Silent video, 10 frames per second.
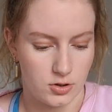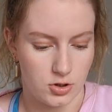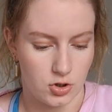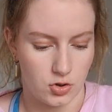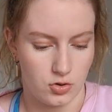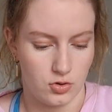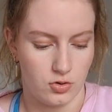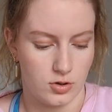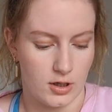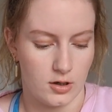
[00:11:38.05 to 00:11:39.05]

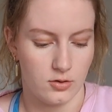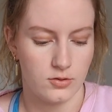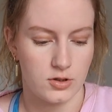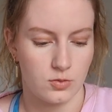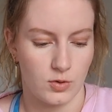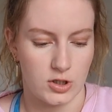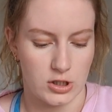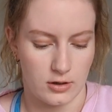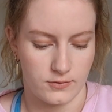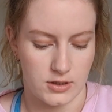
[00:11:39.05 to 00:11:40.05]
two girls which
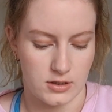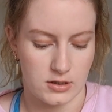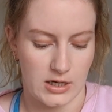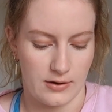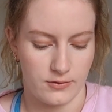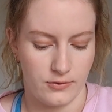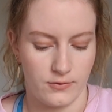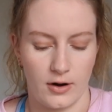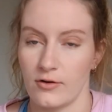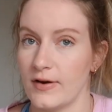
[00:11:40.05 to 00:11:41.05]
I've discovered
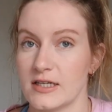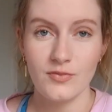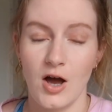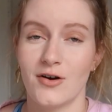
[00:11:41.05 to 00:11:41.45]
very recently.